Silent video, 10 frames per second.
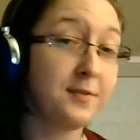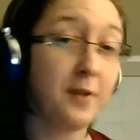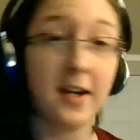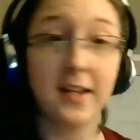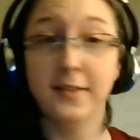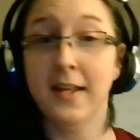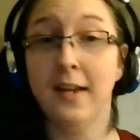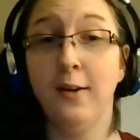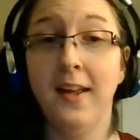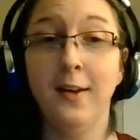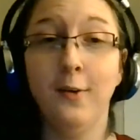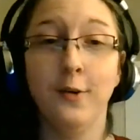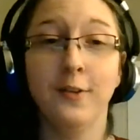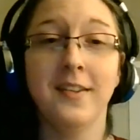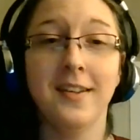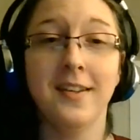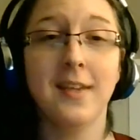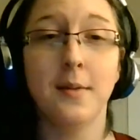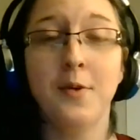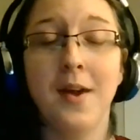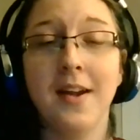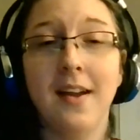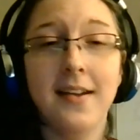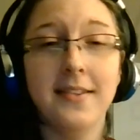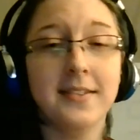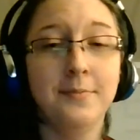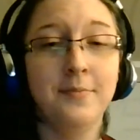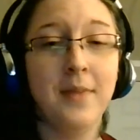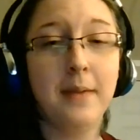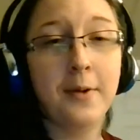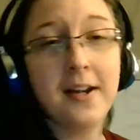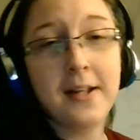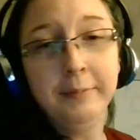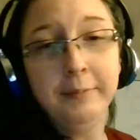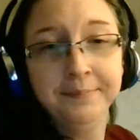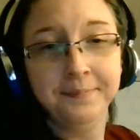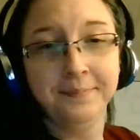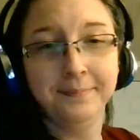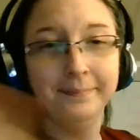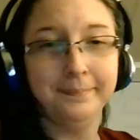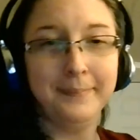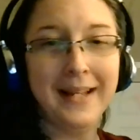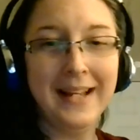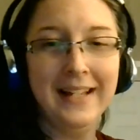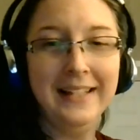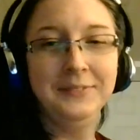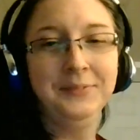Friday, Saturday, or the next time you write, guys, happy writing. Bye.